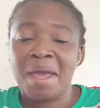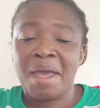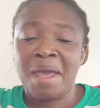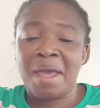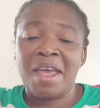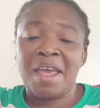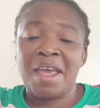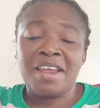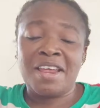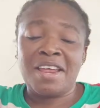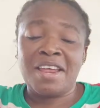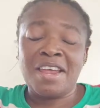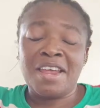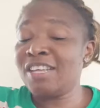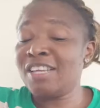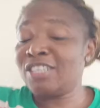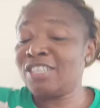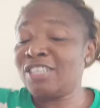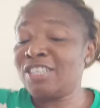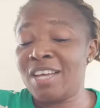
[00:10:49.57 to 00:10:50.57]
In this
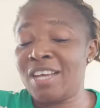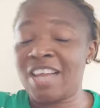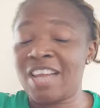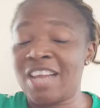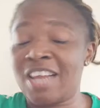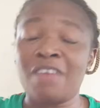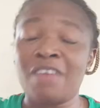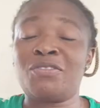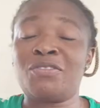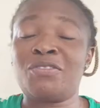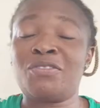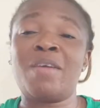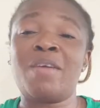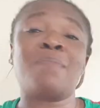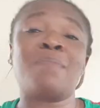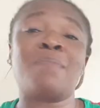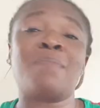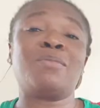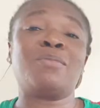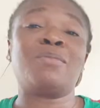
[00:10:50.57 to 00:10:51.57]
today's live streaming, I'm
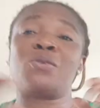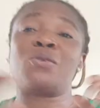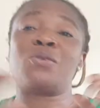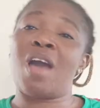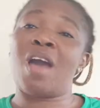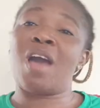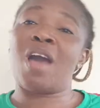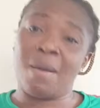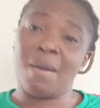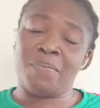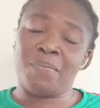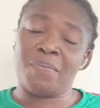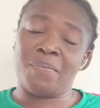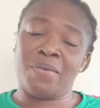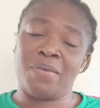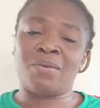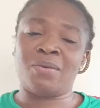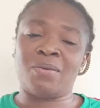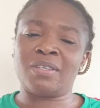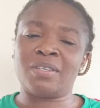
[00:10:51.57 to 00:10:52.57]
so happy
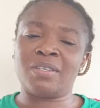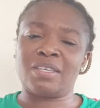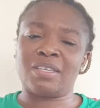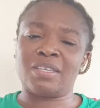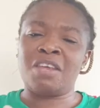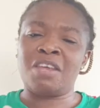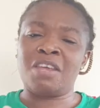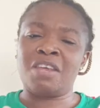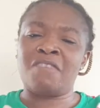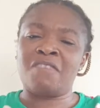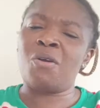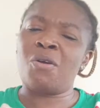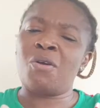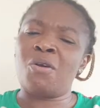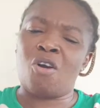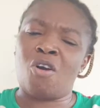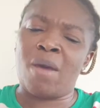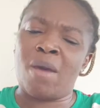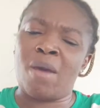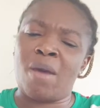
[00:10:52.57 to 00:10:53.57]
because if I don't
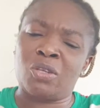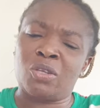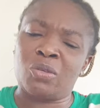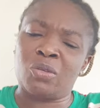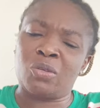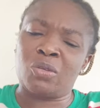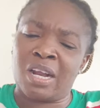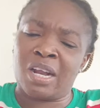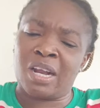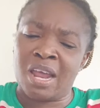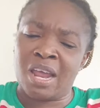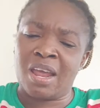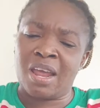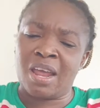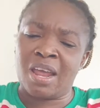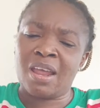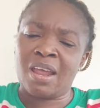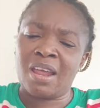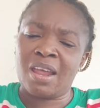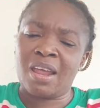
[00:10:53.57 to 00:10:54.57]
come out to clear
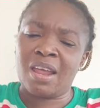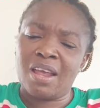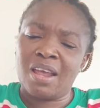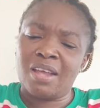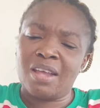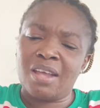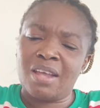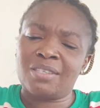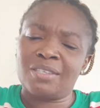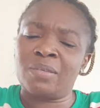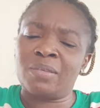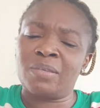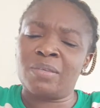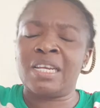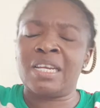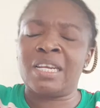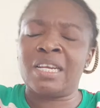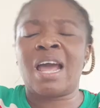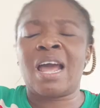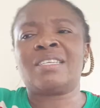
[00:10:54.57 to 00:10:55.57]
something
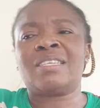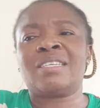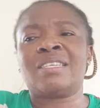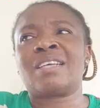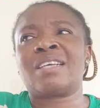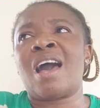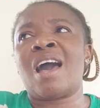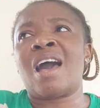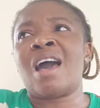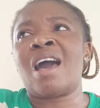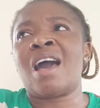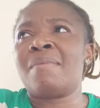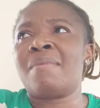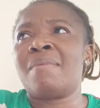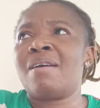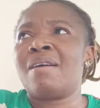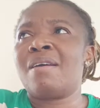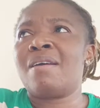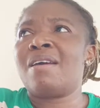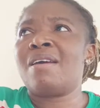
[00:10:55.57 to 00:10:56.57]
like scam
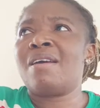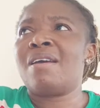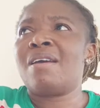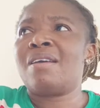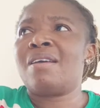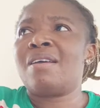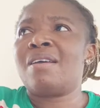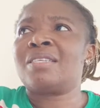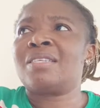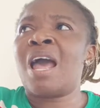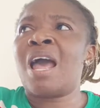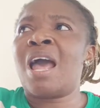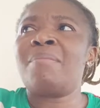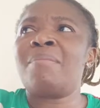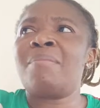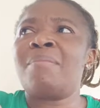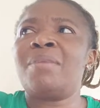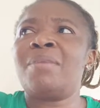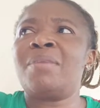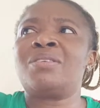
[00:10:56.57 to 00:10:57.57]

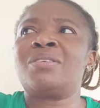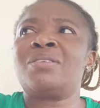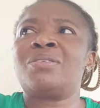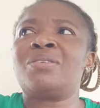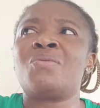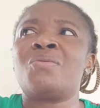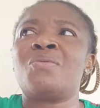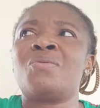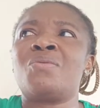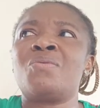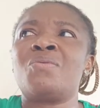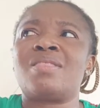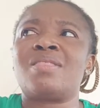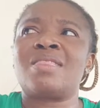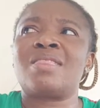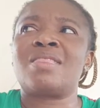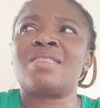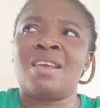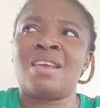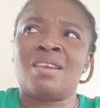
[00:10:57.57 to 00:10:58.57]
is not a good
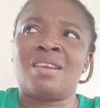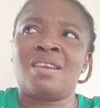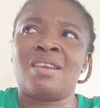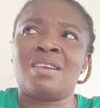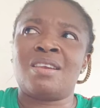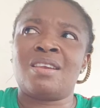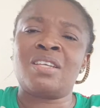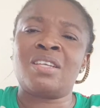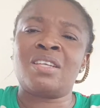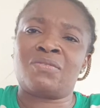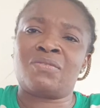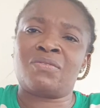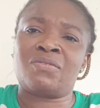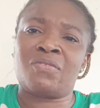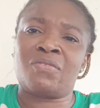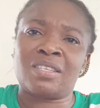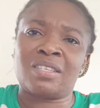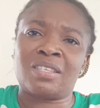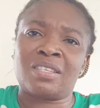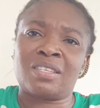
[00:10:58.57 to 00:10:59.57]
thing. First,
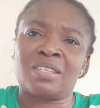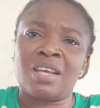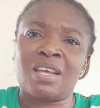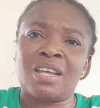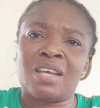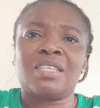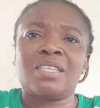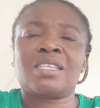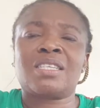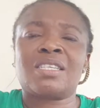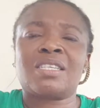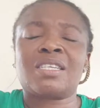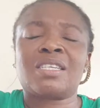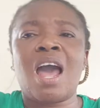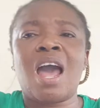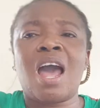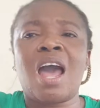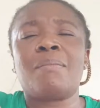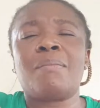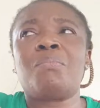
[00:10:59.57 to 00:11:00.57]

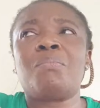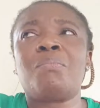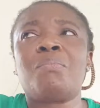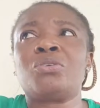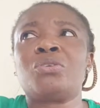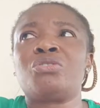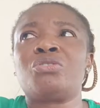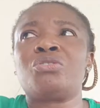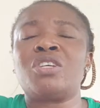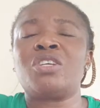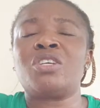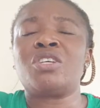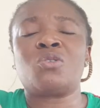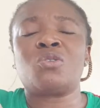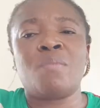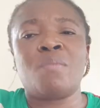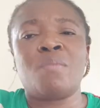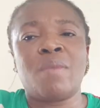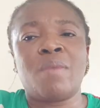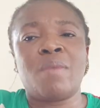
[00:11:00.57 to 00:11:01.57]
scam portrays so
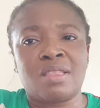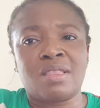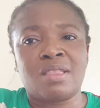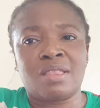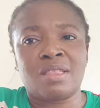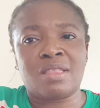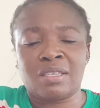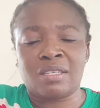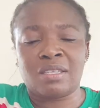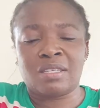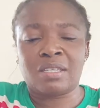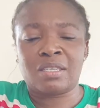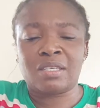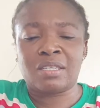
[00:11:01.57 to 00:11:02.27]
many things.